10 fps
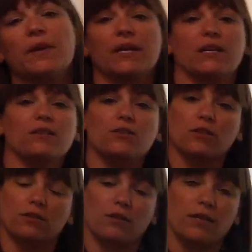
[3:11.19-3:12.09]
page,
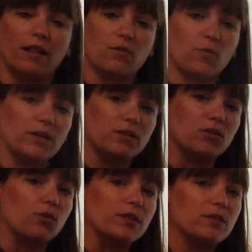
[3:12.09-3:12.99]
the yellow one, is
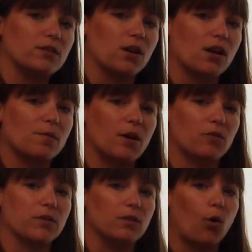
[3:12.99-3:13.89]
going to talk
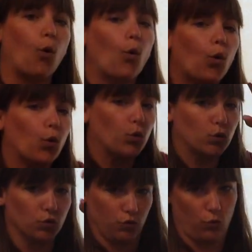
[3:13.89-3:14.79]
about the
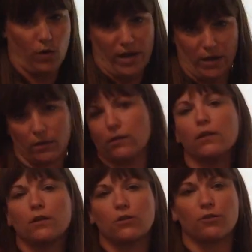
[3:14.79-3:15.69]
old way
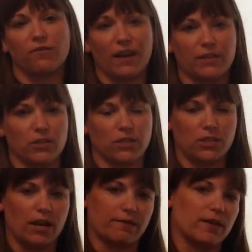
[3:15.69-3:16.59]
to find
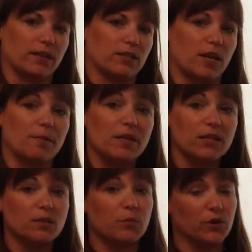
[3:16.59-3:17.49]
GCF and LCM, and
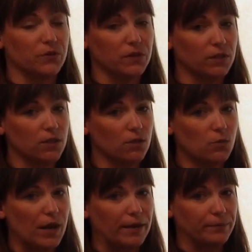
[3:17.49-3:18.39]
it's a perfectly good
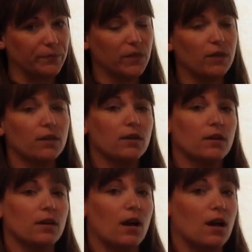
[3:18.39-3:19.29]
way.
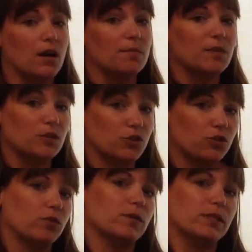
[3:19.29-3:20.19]
I'm going to show
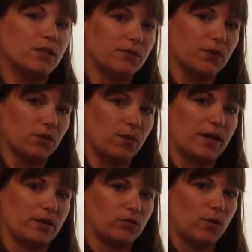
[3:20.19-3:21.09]
you a different
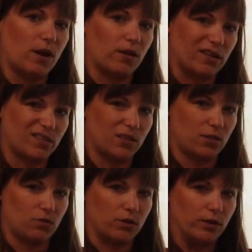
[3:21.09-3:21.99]
way as well. It's
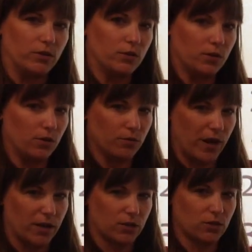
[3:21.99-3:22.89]
the orange,
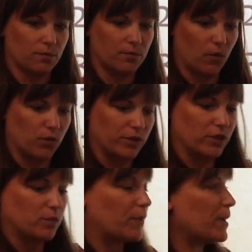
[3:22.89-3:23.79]
reddish, orangish